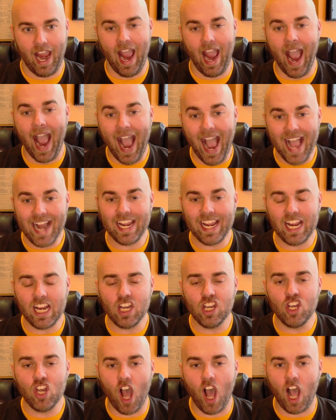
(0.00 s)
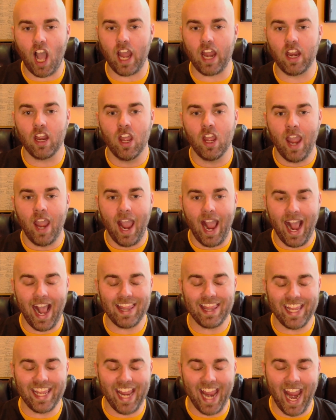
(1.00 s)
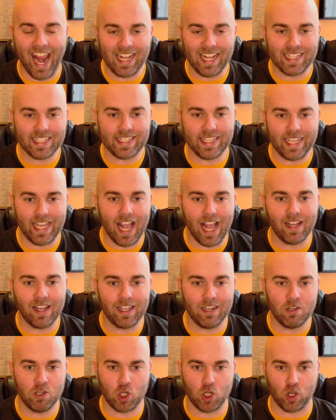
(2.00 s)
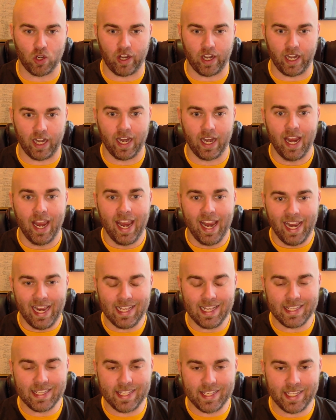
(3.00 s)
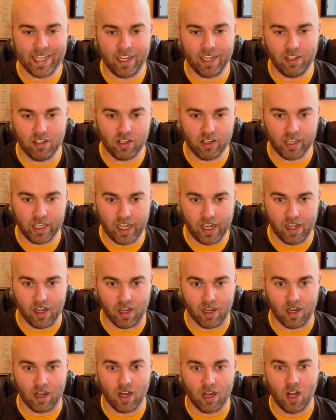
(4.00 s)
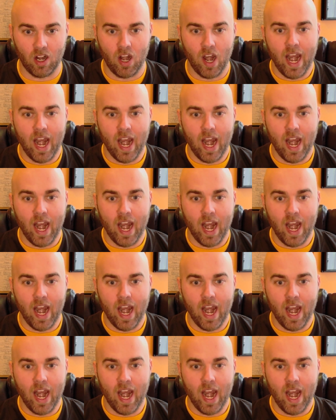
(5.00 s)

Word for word: Had he not had the ACL injury his senior year,